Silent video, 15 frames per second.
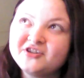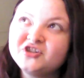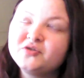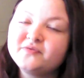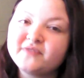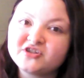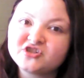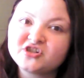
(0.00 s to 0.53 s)
do
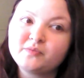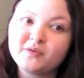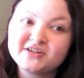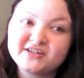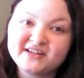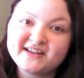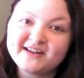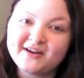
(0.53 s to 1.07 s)
eventually want
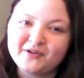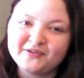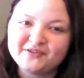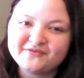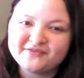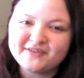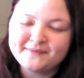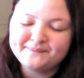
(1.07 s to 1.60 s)
to get all
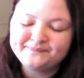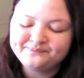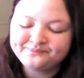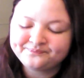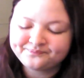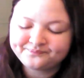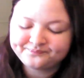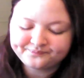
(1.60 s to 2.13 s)
of them,
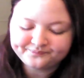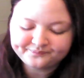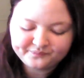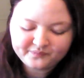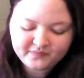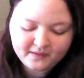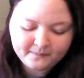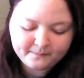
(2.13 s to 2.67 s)

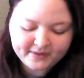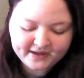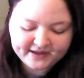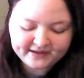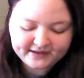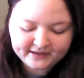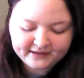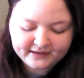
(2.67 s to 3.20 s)

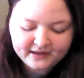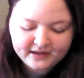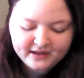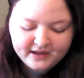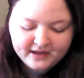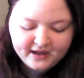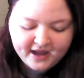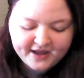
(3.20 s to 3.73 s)
but
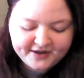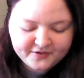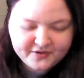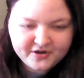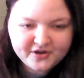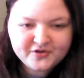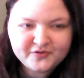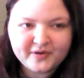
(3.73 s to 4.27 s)
I don't
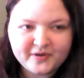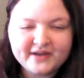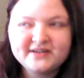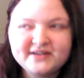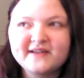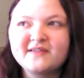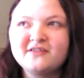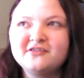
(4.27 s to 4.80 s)
know. I
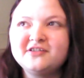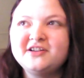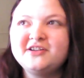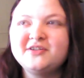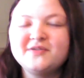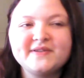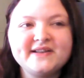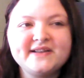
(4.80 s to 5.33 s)
just started
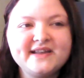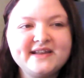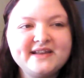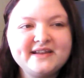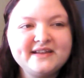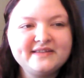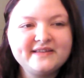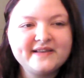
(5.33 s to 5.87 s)
using
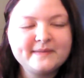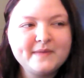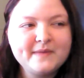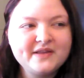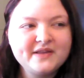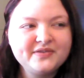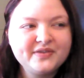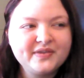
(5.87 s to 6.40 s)
it this
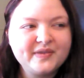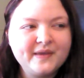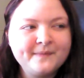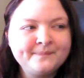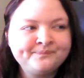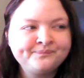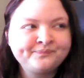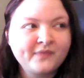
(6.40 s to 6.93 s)
month.
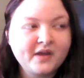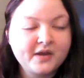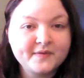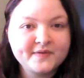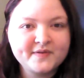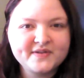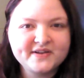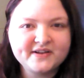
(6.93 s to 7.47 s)
I was
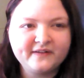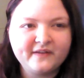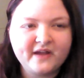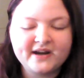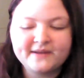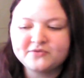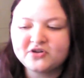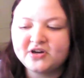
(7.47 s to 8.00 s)
using it a lot.
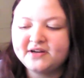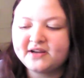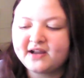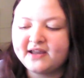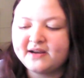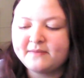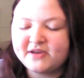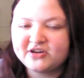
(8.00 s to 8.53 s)
I'm trying to
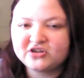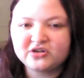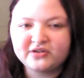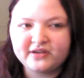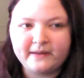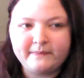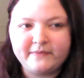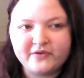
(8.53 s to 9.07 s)
kind of make sure
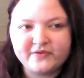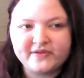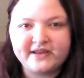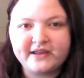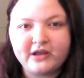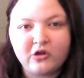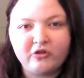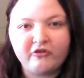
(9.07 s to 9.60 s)
that I'm
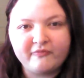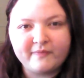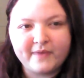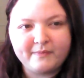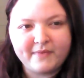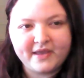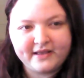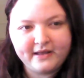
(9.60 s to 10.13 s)
using all of my
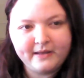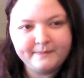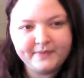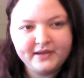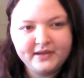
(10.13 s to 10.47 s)
makeup,